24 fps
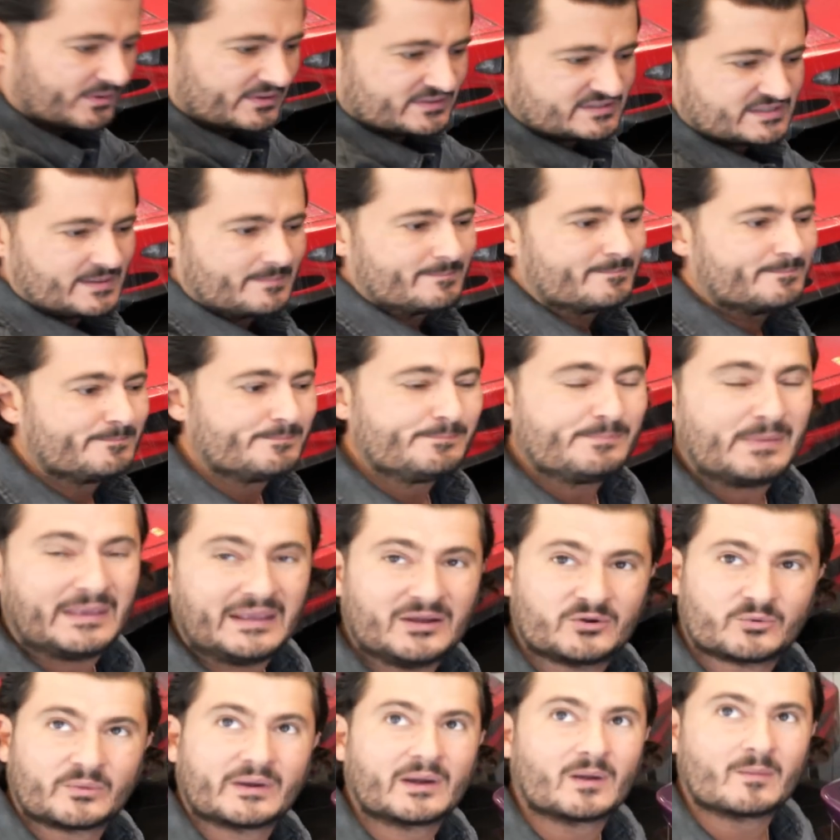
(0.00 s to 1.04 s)
It's a
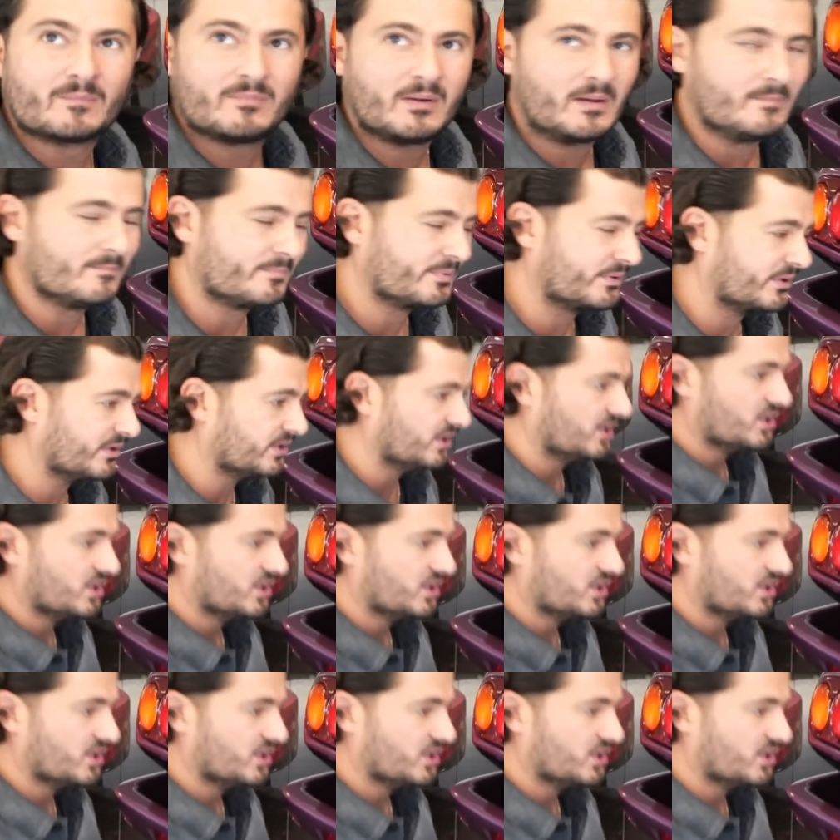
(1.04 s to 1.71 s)
big rear bumper.